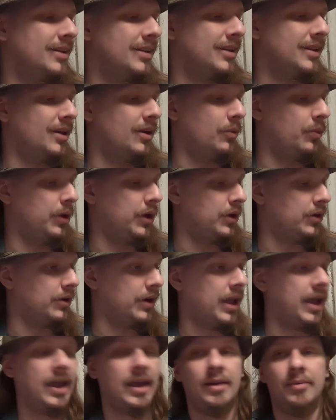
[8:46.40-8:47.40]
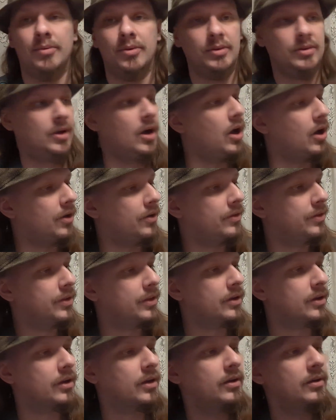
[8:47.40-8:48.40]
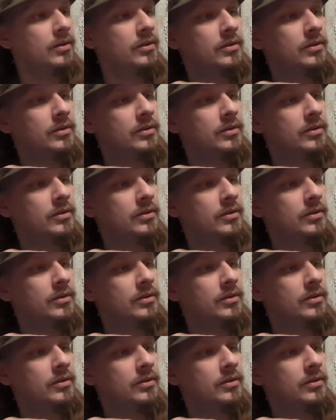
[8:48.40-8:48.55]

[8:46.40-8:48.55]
a weird animal. Oh, there you go.